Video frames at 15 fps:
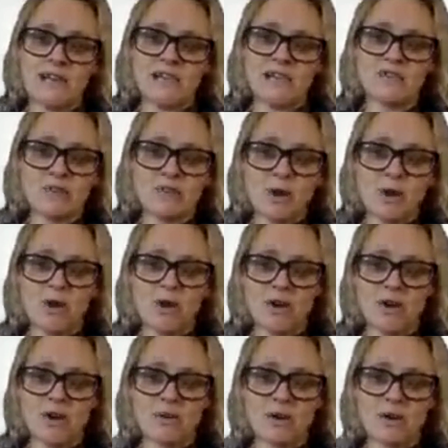classroom
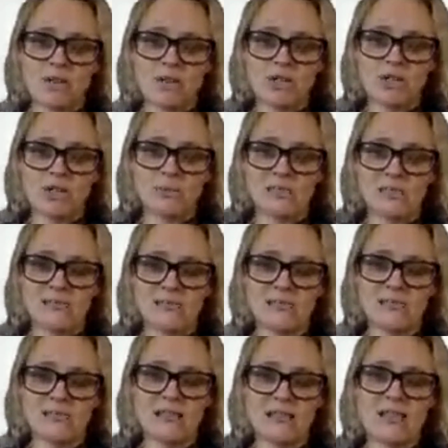or in a workshop
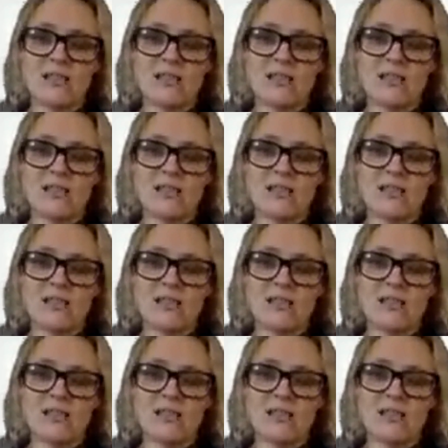setting.